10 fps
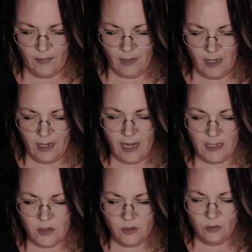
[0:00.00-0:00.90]
And
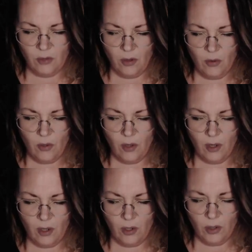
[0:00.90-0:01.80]
as you grow
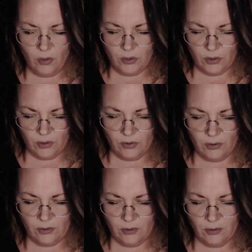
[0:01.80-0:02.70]
closer
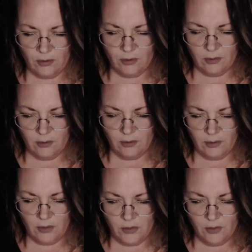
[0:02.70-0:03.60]

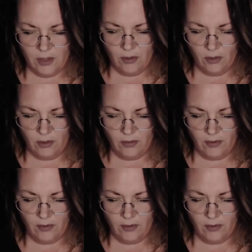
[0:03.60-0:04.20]
to the earth,